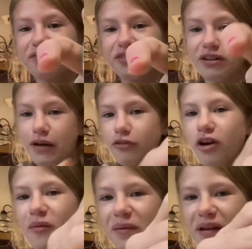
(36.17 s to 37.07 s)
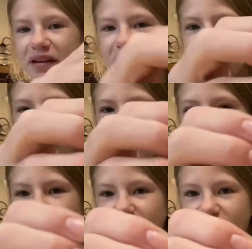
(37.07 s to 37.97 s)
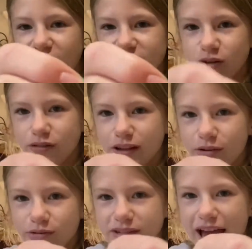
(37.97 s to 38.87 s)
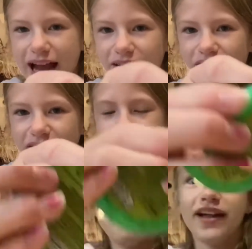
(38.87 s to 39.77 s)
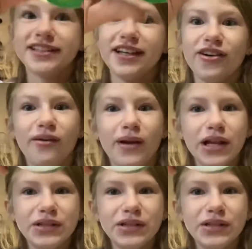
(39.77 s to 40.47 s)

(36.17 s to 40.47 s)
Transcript: they're never opened. Still have that little tag on. So, you know, I'm not